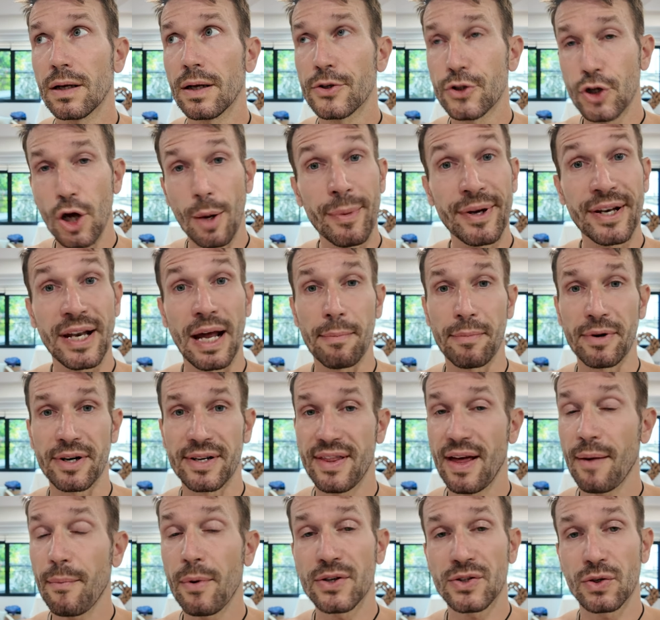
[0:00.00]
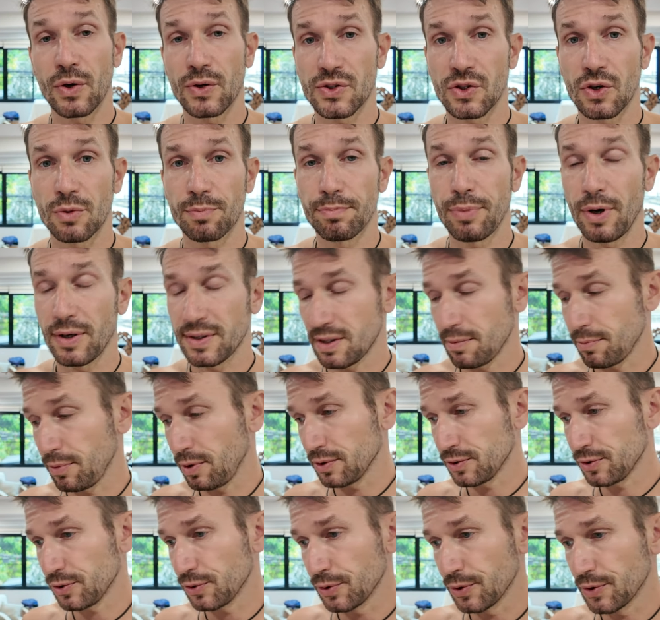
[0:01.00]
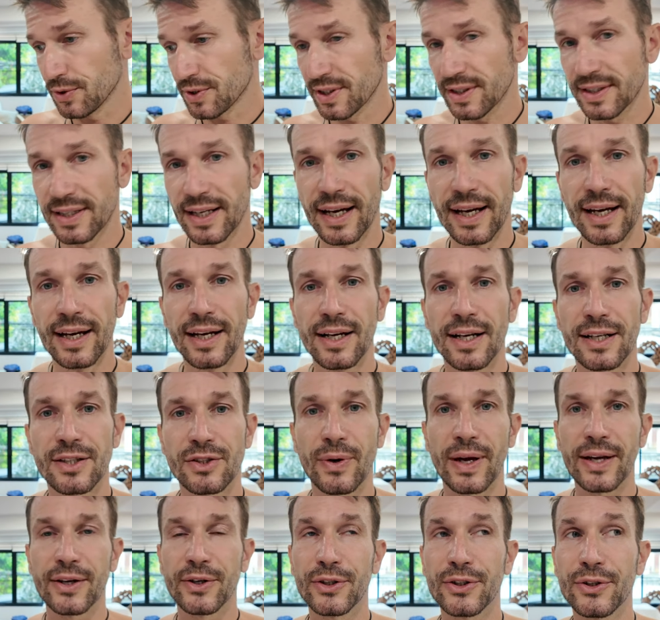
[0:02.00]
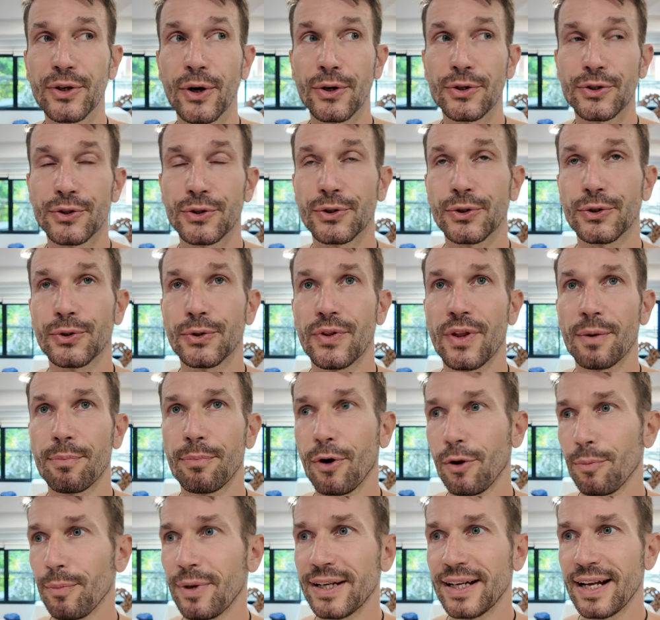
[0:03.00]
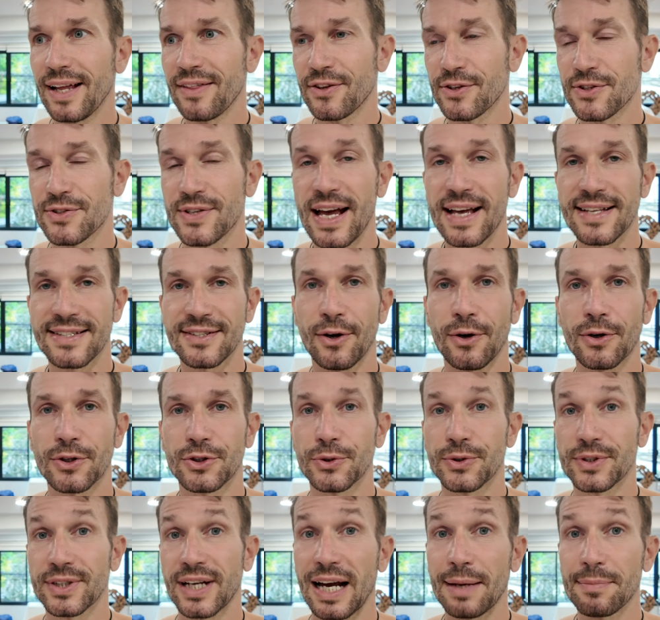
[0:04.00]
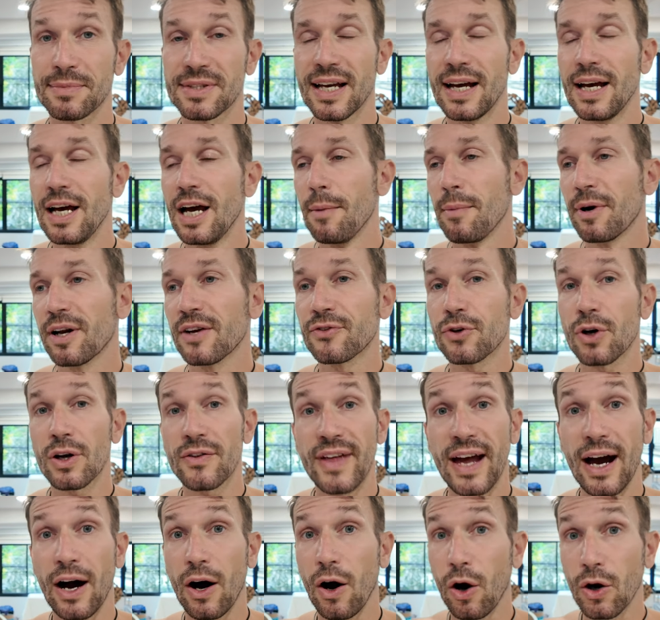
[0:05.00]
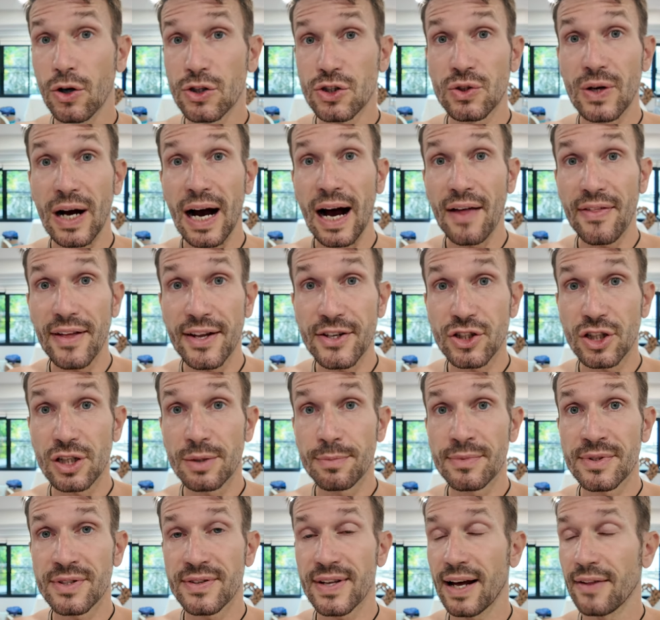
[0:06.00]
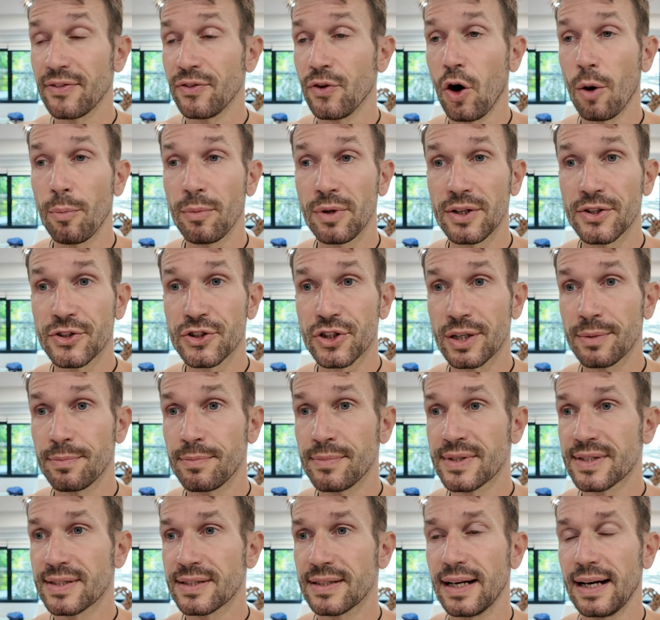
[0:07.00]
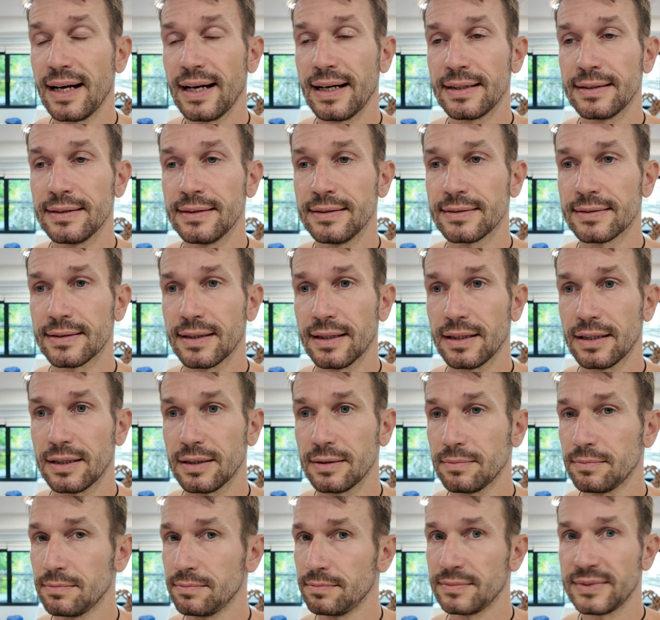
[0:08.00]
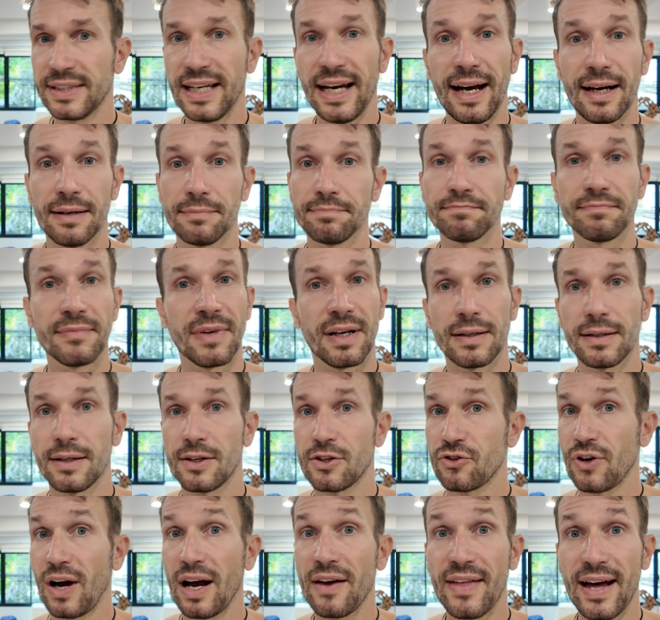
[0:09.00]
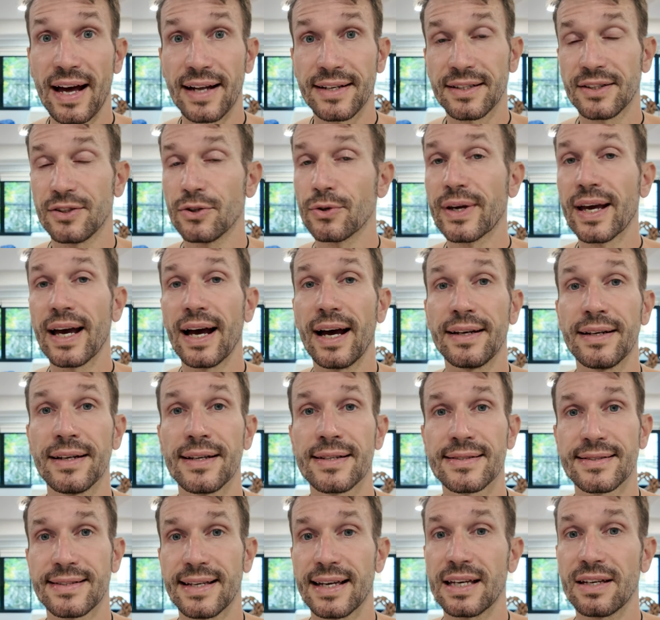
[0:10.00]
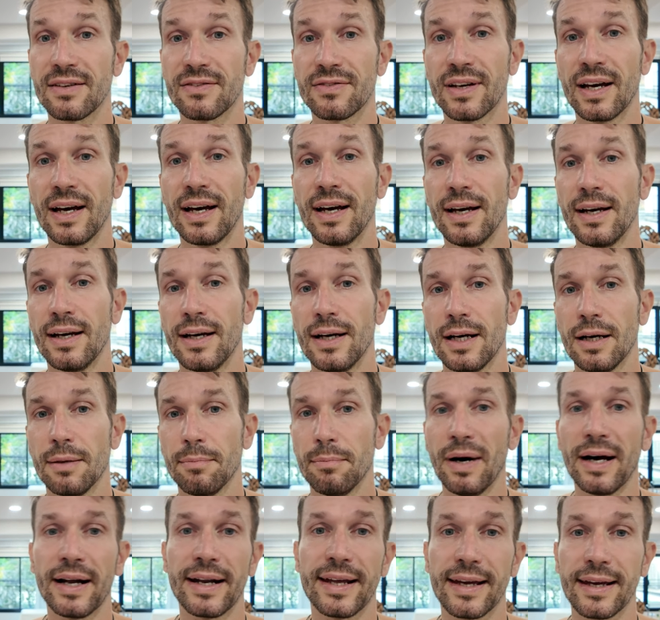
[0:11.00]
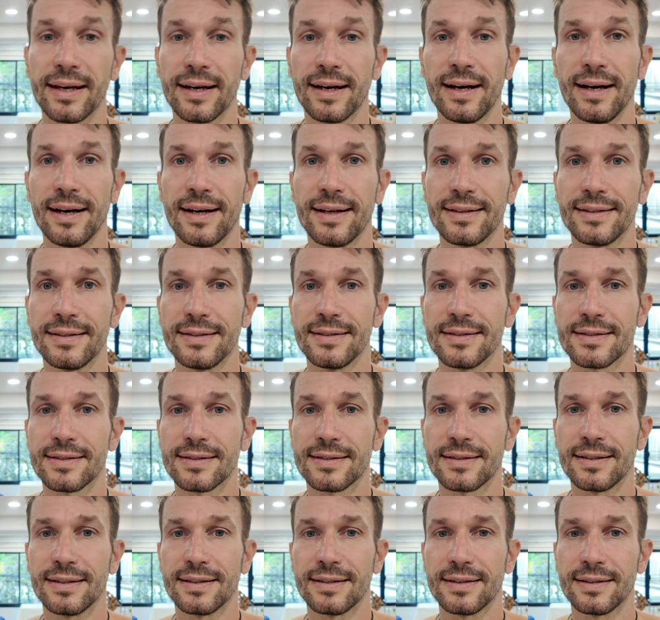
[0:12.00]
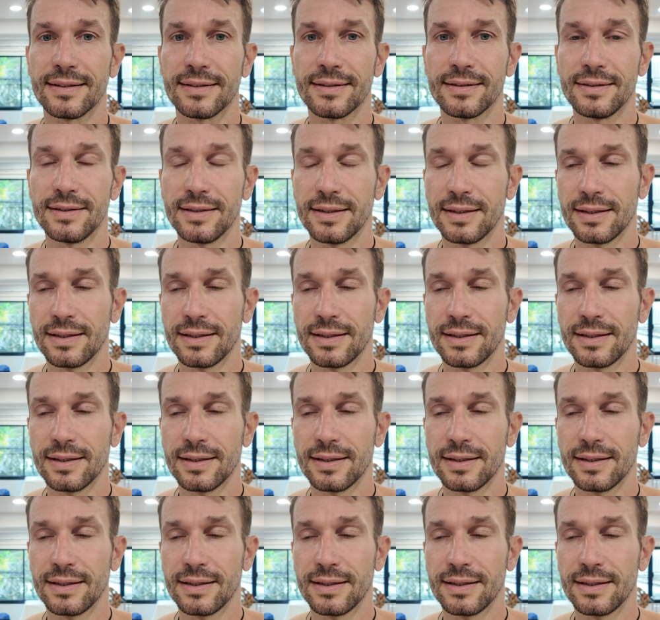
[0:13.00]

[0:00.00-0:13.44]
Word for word: German number. That was also possible to use it. So I could go to the Pullman and to the S O two times. But of course there are also other gyms, there are normal gyms, and um, yeah, try that. You can save money, and uh,